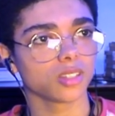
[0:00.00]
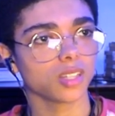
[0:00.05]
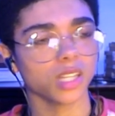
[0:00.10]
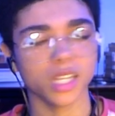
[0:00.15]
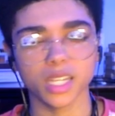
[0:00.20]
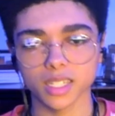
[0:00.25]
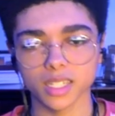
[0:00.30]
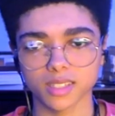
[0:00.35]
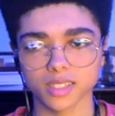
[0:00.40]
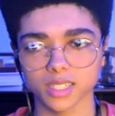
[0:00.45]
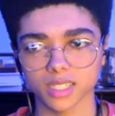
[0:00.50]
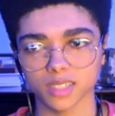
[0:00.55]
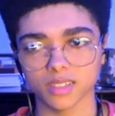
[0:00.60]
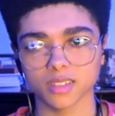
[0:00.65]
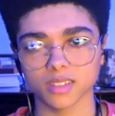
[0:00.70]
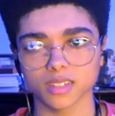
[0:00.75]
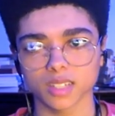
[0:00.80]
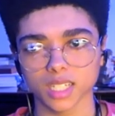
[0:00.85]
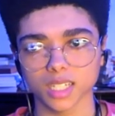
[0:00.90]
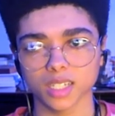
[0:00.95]
Is it
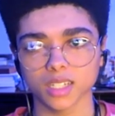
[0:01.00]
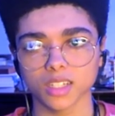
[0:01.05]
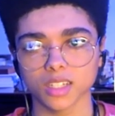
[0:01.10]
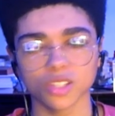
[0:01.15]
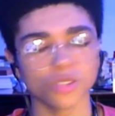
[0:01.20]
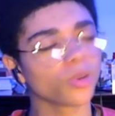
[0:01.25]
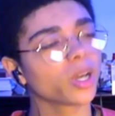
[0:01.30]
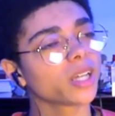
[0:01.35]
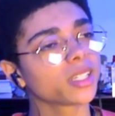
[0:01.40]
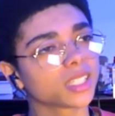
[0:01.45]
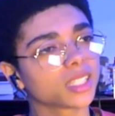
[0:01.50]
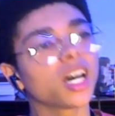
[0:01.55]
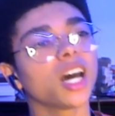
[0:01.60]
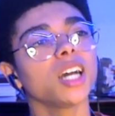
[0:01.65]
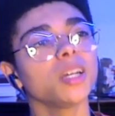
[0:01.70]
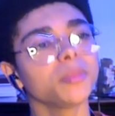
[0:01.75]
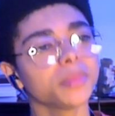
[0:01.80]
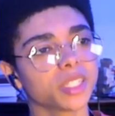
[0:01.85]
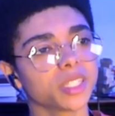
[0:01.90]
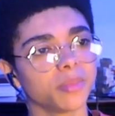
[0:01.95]
the right
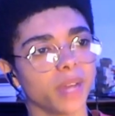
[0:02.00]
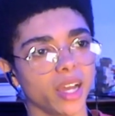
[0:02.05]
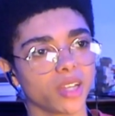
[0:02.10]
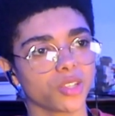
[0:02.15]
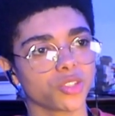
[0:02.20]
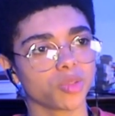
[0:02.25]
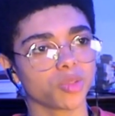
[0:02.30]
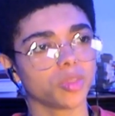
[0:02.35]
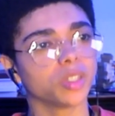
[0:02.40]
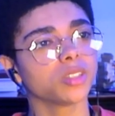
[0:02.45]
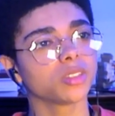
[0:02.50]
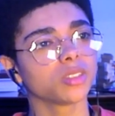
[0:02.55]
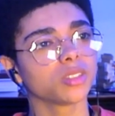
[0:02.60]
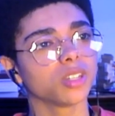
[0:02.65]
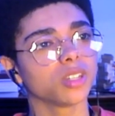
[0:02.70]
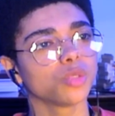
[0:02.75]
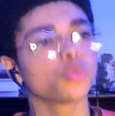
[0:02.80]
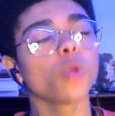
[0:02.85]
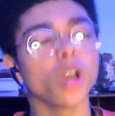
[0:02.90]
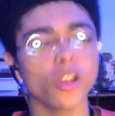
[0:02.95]
time to masturbate?
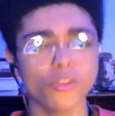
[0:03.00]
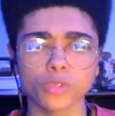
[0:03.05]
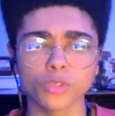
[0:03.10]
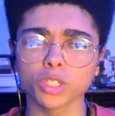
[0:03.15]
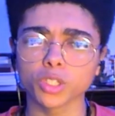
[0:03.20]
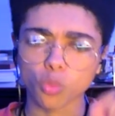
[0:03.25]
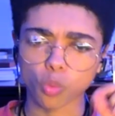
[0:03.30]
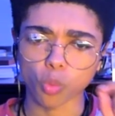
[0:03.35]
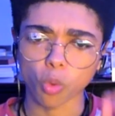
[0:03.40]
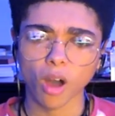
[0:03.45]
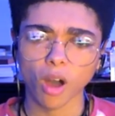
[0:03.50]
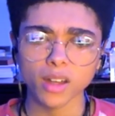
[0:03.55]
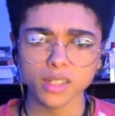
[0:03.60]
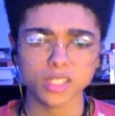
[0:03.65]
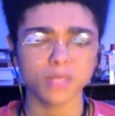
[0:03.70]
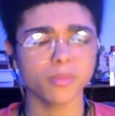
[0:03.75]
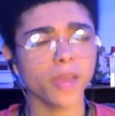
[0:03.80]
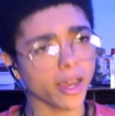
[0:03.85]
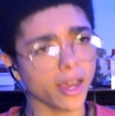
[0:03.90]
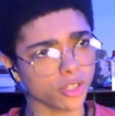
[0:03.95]
Do I really want to
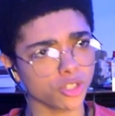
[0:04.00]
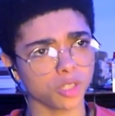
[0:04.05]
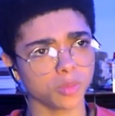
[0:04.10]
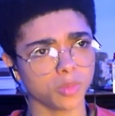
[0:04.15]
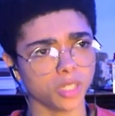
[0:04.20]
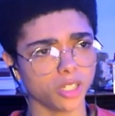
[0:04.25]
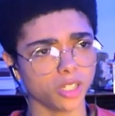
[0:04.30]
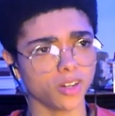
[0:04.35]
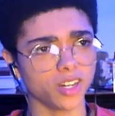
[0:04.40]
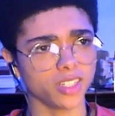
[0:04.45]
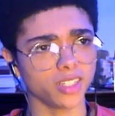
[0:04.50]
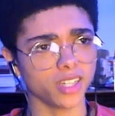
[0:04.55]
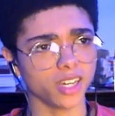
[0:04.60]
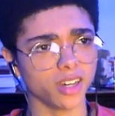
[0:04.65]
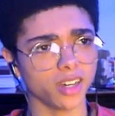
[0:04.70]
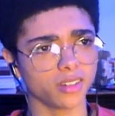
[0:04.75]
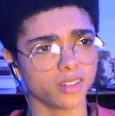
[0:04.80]
masturbate right now?